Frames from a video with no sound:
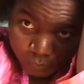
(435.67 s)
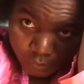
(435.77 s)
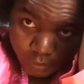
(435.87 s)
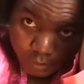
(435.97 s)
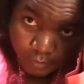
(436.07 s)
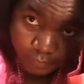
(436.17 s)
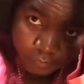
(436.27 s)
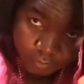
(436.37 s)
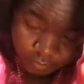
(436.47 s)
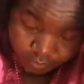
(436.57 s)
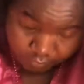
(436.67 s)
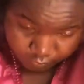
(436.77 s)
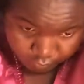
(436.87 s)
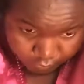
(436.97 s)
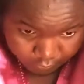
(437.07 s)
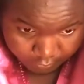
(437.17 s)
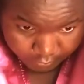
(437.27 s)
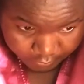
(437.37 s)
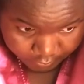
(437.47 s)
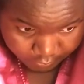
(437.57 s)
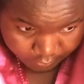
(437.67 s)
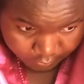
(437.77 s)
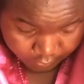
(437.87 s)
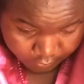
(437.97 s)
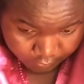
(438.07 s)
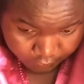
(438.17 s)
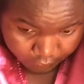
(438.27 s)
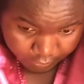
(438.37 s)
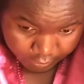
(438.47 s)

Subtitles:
hair for long, because my